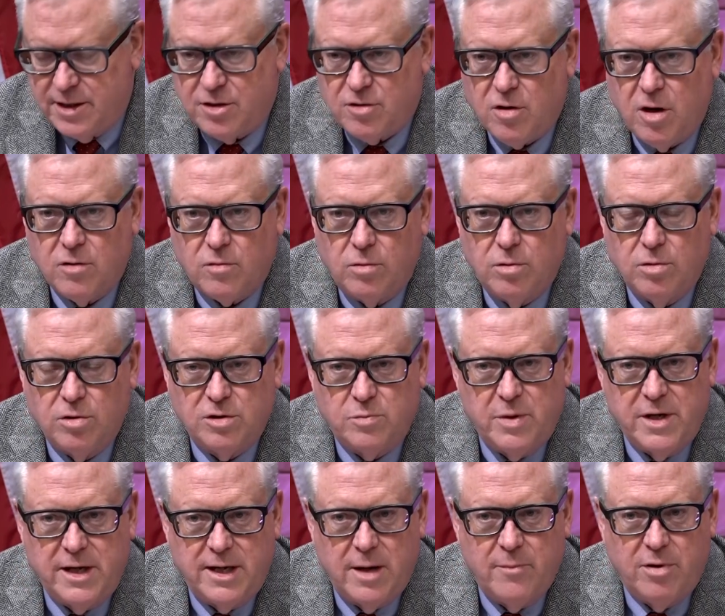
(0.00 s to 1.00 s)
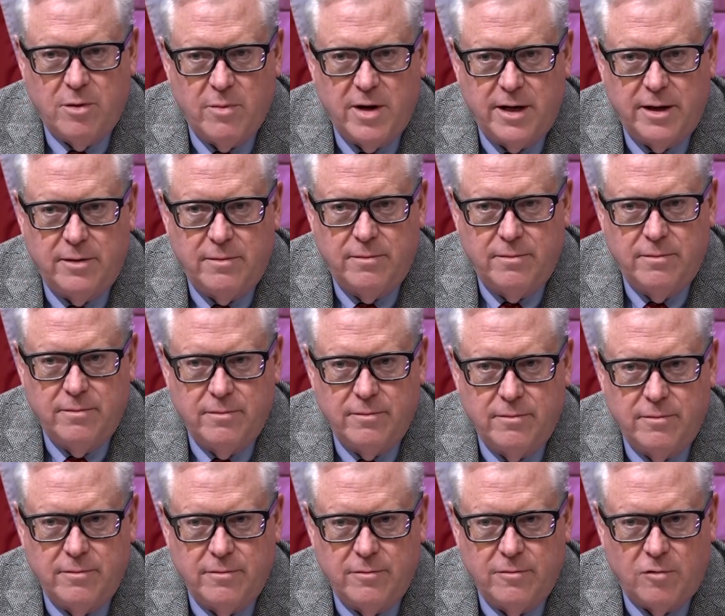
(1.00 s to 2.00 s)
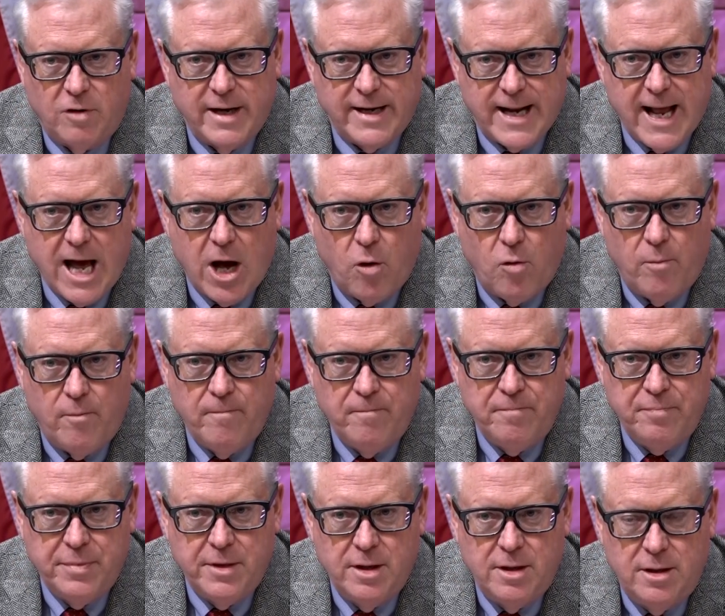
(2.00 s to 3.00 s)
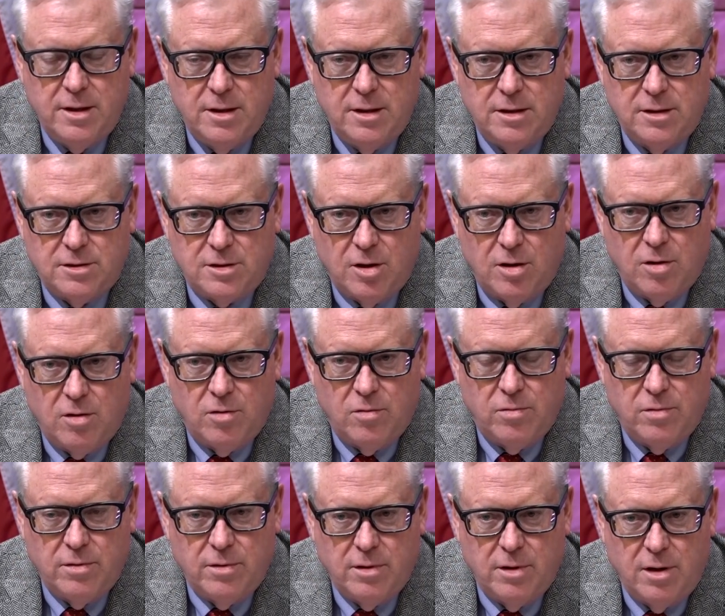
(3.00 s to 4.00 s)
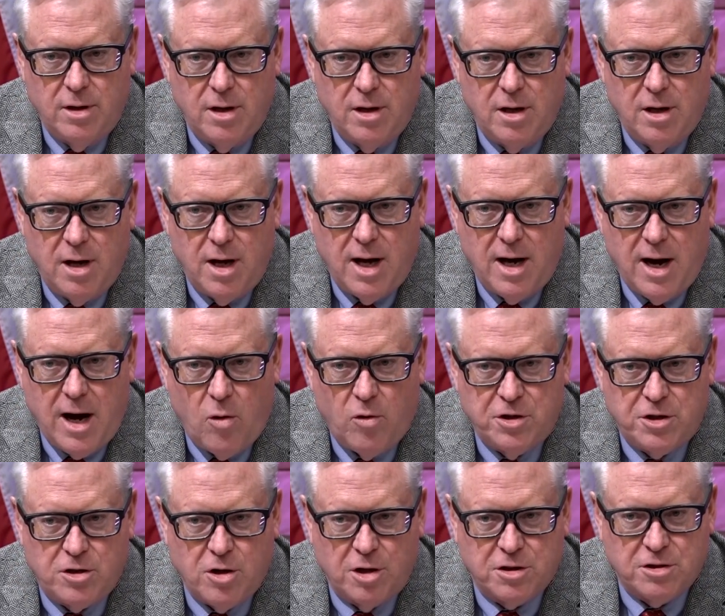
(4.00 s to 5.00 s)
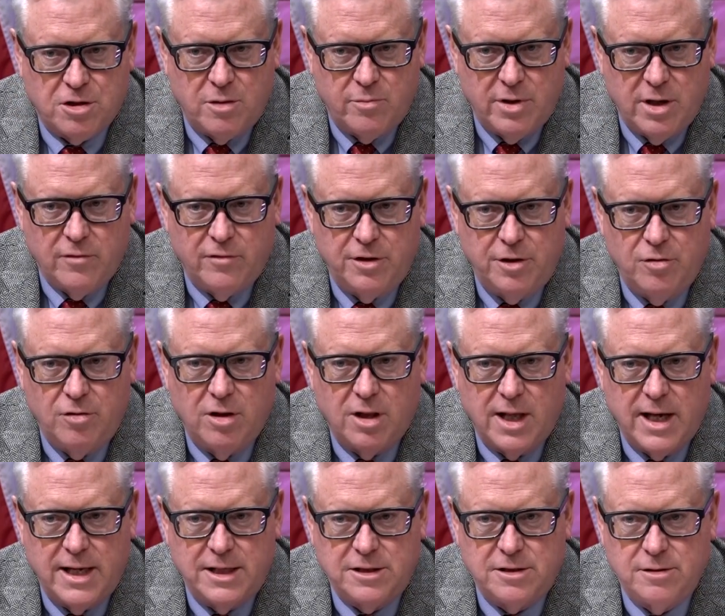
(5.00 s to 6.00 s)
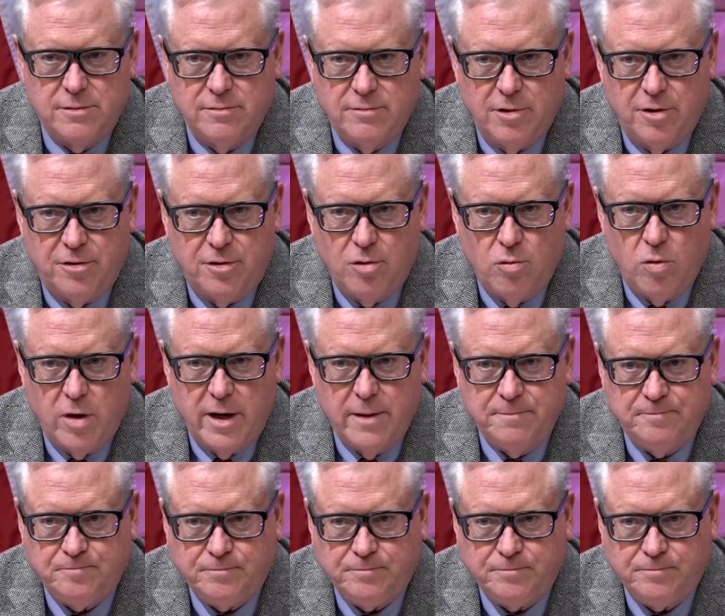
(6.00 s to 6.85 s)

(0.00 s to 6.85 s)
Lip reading: truck rule is being implemented right now. So how are trucks going to be able to utilize the Thruway?